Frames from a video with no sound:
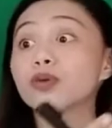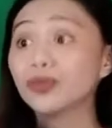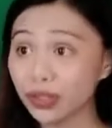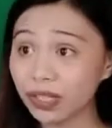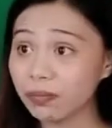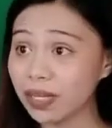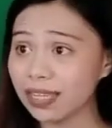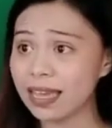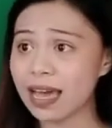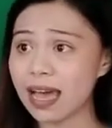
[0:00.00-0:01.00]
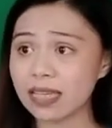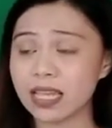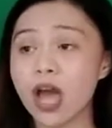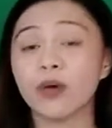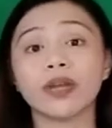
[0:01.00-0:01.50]
Social medias.
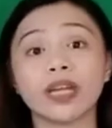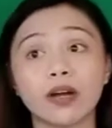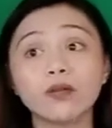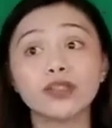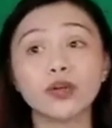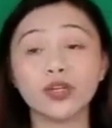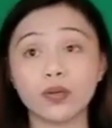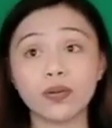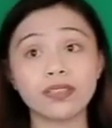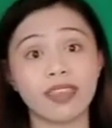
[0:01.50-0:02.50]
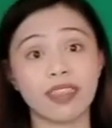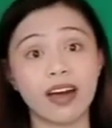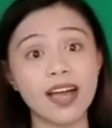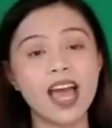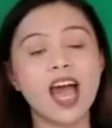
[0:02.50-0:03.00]
We can also use
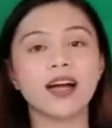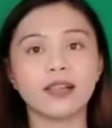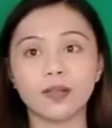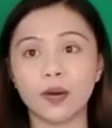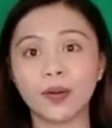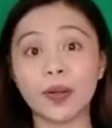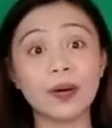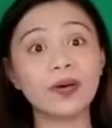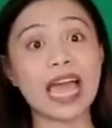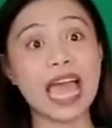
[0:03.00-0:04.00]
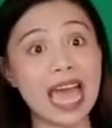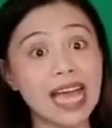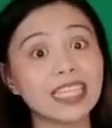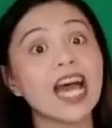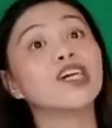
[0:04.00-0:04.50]
the logo
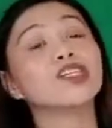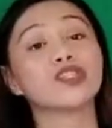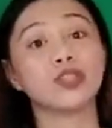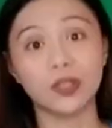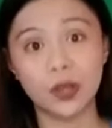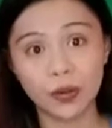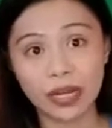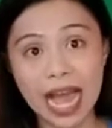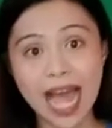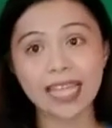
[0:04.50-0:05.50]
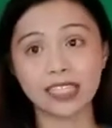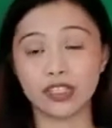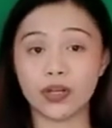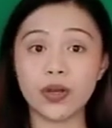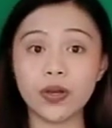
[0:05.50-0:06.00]
and slogan
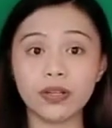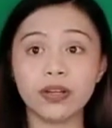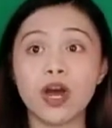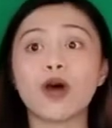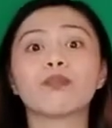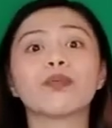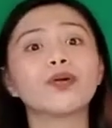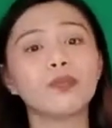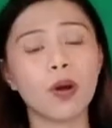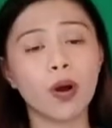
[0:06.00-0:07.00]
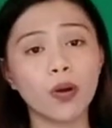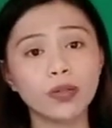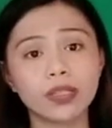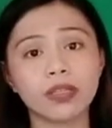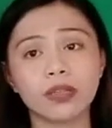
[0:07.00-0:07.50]
to
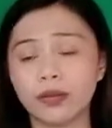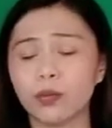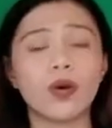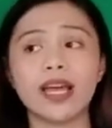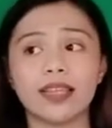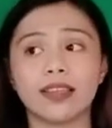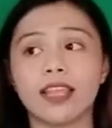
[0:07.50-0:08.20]
promote what?